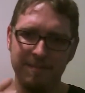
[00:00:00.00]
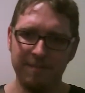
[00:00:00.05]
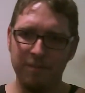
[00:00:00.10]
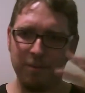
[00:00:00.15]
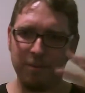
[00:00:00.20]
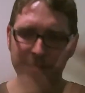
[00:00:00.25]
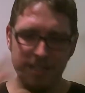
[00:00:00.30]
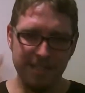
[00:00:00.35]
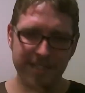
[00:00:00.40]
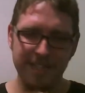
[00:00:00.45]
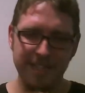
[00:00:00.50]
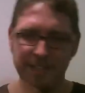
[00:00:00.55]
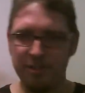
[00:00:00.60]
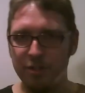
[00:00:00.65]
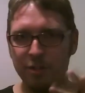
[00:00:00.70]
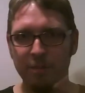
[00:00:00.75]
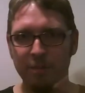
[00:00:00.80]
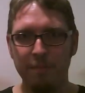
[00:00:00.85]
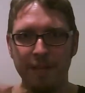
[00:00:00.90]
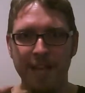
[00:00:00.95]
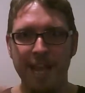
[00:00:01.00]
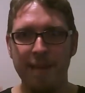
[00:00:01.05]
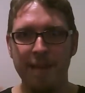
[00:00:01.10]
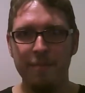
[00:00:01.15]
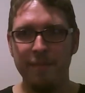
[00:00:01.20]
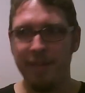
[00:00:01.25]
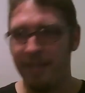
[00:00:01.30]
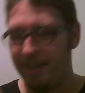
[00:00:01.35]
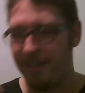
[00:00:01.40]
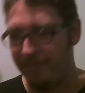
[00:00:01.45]
all these things shouldn't be
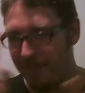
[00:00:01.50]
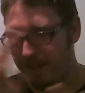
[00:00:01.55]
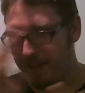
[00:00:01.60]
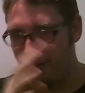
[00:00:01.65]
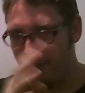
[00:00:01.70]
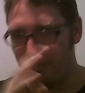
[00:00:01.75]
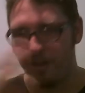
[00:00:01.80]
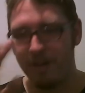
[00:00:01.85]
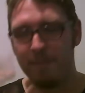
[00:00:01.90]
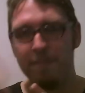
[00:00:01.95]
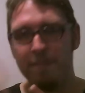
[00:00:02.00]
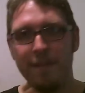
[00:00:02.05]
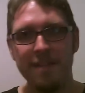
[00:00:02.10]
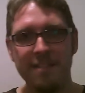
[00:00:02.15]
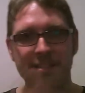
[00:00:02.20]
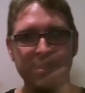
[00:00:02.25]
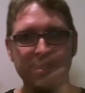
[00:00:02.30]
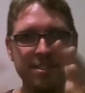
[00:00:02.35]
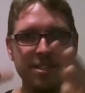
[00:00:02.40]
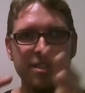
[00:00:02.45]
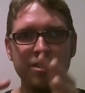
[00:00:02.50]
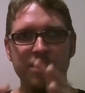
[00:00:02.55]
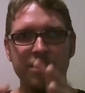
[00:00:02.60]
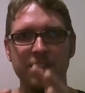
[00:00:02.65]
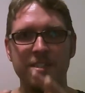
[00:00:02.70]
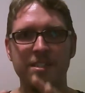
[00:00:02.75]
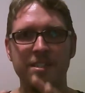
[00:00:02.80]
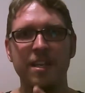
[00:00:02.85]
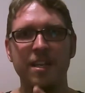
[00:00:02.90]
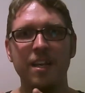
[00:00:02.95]
happening, and then you try and base
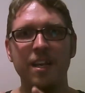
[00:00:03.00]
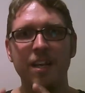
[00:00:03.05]
decisions